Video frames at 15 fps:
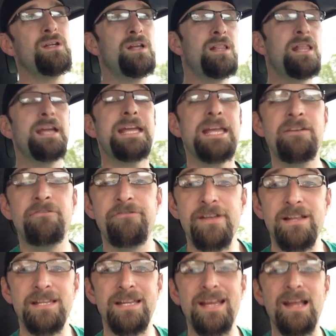like in
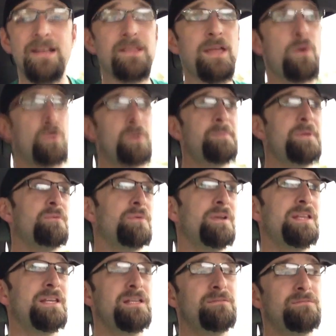Philly, it would be
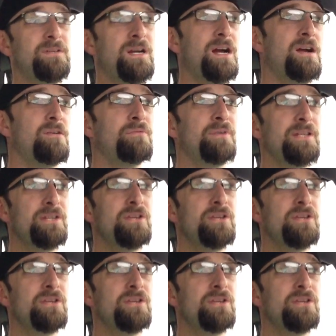really, really